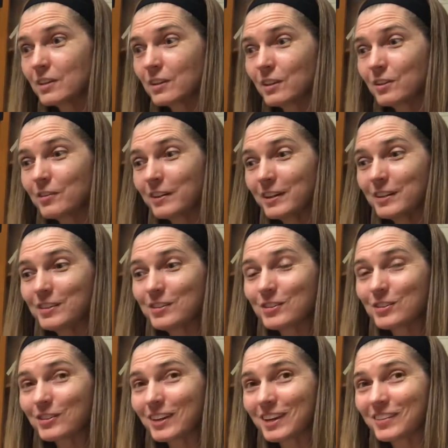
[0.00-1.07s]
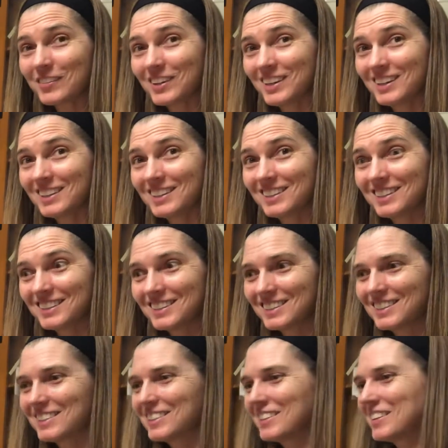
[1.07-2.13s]
You ready to try one?
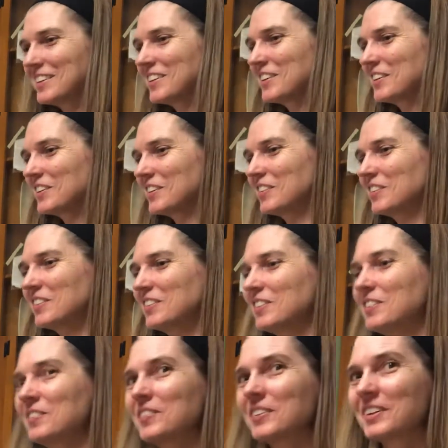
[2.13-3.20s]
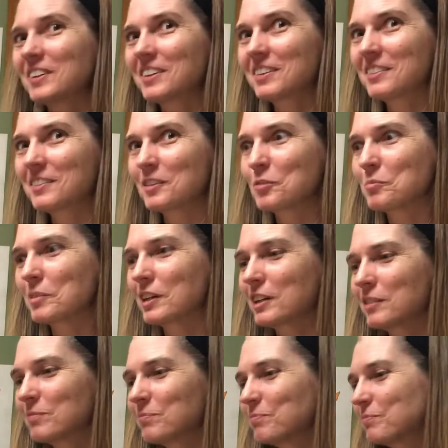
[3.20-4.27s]
Super
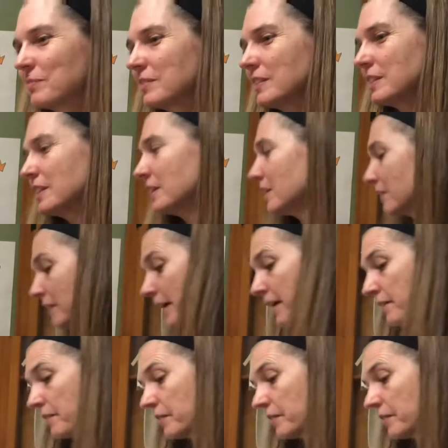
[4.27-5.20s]
duper. Okay.